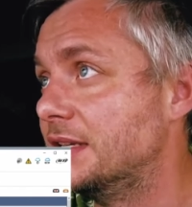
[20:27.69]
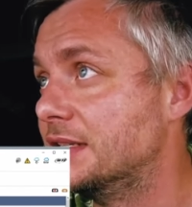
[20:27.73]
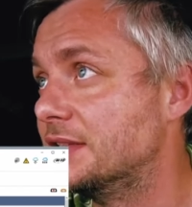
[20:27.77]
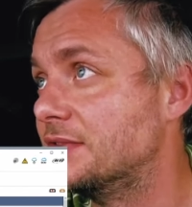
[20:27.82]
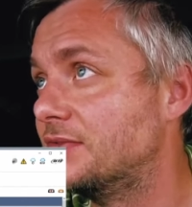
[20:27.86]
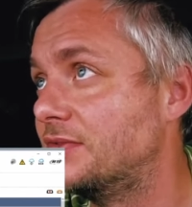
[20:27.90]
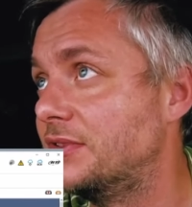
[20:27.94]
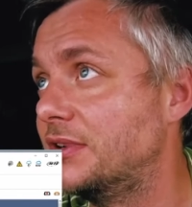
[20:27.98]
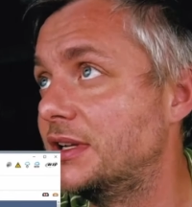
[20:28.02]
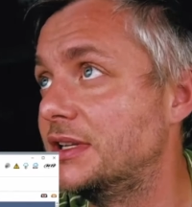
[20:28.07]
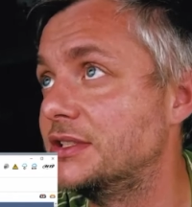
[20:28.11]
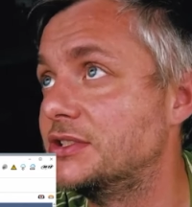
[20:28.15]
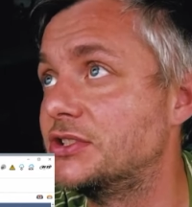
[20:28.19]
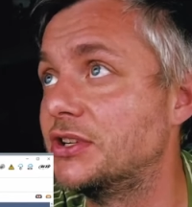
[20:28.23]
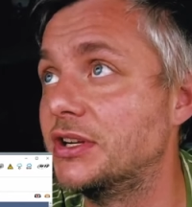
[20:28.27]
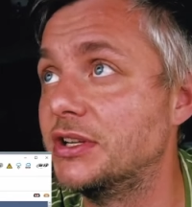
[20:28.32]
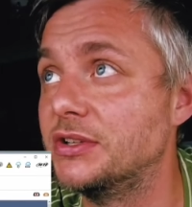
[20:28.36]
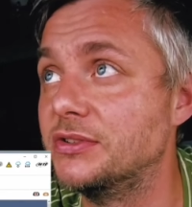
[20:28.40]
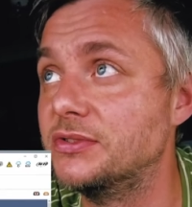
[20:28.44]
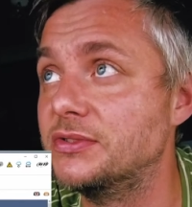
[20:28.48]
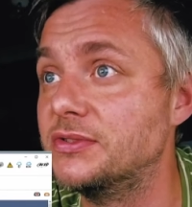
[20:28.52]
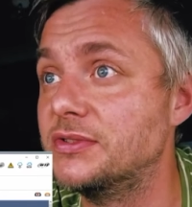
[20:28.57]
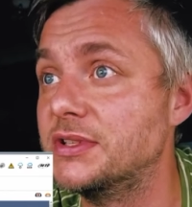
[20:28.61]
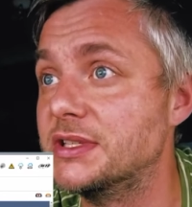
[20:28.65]
is literally
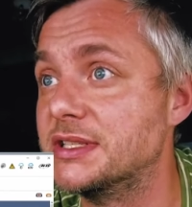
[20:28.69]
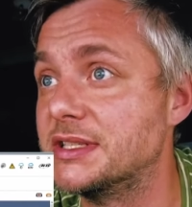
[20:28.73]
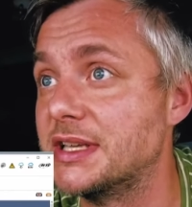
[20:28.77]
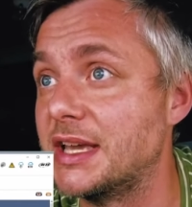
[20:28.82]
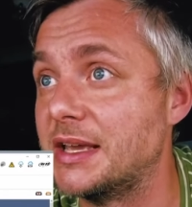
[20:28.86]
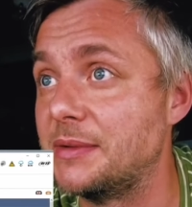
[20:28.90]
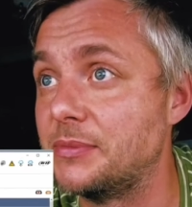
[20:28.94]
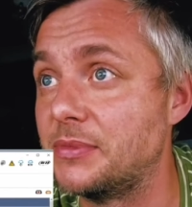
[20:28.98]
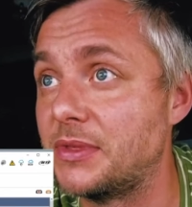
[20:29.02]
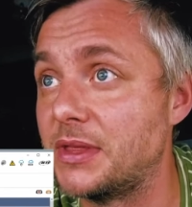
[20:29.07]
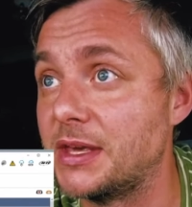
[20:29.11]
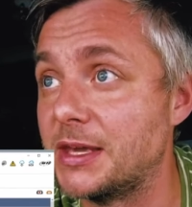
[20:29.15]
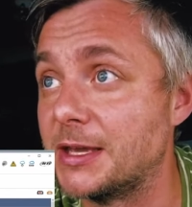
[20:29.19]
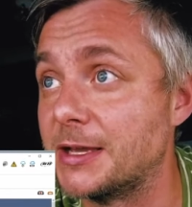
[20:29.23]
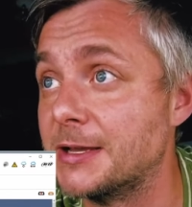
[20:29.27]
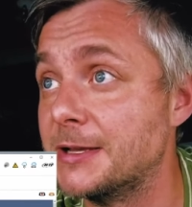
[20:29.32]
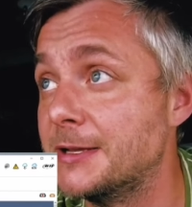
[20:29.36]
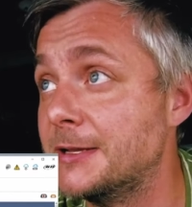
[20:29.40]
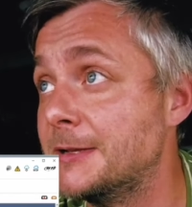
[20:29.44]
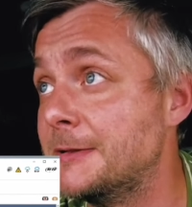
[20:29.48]
you do the same thing.